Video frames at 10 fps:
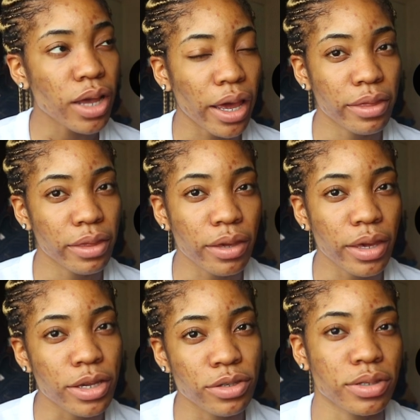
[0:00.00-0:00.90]
I
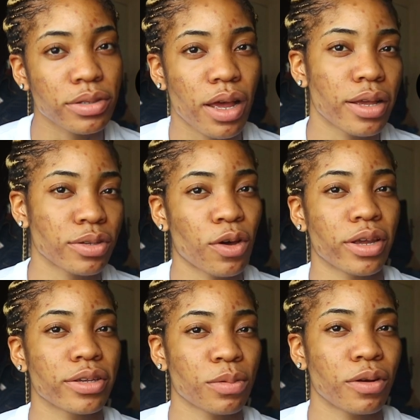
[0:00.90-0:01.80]
think ASOS has got
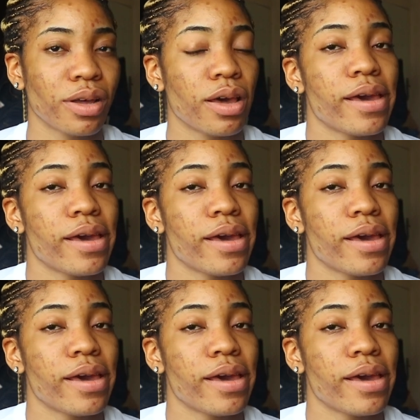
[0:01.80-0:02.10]
it as well.